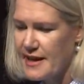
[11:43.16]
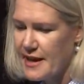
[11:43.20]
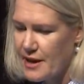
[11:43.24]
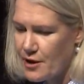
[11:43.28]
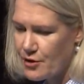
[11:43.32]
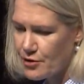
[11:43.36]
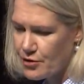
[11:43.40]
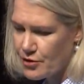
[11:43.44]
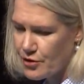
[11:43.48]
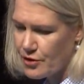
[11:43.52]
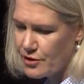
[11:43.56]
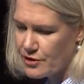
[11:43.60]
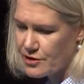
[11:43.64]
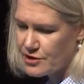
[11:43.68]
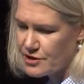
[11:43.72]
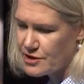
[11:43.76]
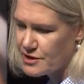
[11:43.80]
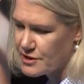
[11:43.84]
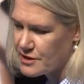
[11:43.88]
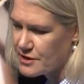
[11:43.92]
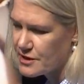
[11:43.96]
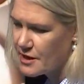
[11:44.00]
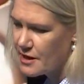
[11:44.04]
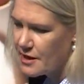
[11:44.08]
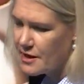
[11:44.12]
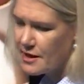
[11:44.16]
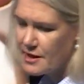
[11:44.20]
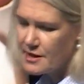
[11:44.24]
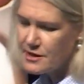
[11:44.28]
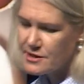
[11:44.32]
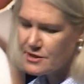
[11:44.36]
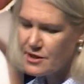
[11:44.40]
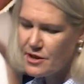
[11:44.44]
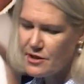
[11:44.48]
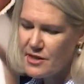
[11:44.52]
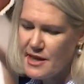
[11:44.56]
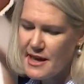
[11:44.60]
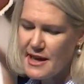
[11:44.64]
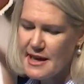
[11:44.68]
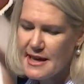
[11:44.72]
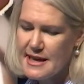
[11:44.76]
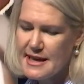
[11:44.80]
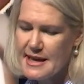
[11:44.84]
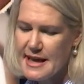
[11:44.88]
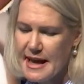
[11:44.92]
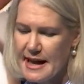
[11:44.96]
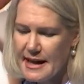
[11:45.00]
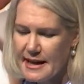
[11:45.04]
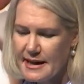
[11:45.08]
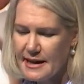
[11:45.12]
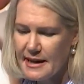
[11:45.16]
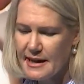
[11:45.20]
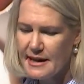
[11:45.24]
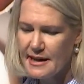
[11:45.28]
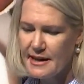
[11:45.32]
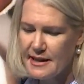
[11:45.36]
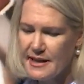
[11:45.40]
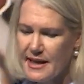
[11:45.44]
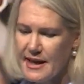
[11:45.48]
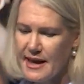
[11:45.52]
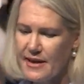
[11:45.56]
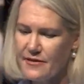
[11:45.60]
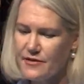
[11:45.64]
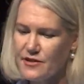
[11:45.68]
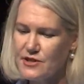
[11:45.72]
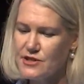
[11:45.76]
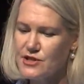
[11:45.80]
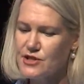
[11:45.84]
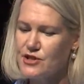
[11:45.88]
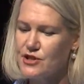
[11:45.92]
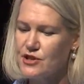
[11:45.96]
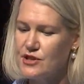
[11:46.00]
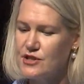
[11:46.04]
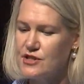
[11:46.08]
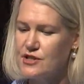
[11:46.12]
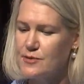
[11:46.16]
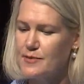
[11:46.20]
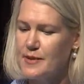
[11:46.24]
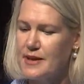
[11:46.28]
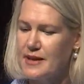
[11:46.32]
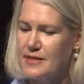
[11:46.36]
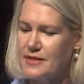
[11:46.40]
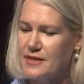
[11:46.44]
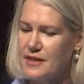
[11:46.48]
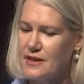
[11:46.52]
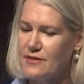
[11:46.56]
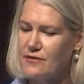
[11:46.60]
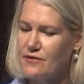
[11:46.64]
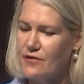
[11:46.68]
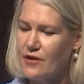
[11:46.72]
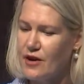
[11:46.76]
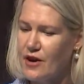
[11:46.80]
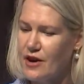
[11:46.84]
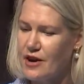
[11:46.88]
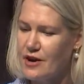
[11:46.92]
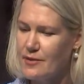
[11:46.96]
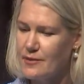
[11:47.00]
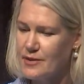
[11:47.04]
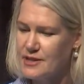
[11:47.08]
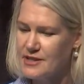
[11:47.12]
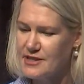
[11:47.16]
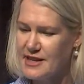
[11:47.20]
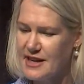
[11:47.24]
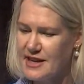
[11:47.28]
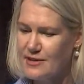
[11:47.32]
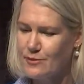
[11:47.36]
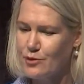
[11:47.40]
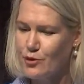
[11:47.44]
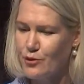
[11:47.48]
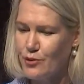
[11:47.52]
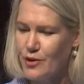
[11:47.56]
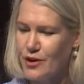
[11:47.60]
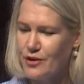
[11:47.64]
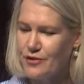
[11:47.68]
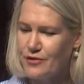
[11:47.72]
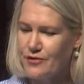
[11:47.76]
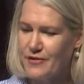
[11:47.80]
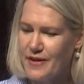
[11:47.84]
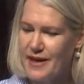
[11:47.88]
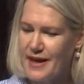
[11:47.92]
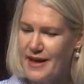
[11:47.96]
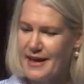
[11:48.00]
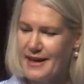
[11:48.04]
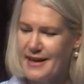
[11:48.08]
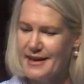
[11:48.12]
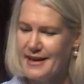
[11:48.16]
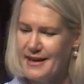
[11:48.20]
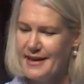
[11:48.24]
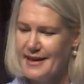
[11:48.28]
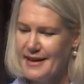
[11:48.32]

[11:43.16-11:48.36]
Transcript: health conscious. So they're younger, they have concerns about the environment, animal welfare,